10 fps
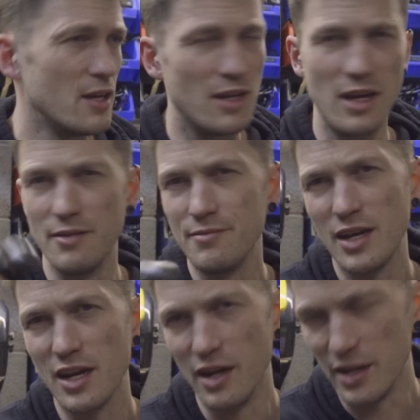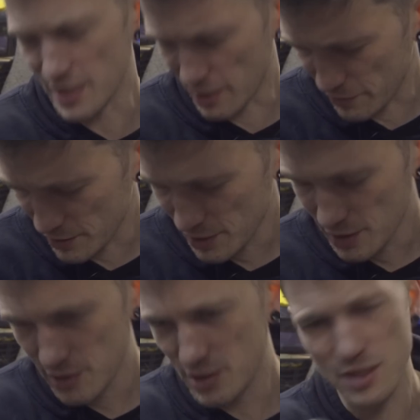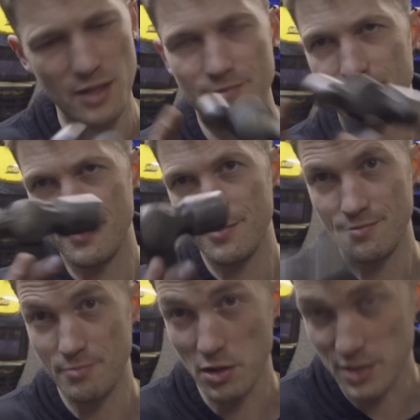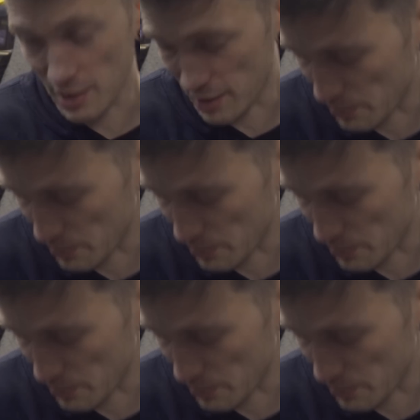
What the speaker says: you can hurt yourself. Just a bog standard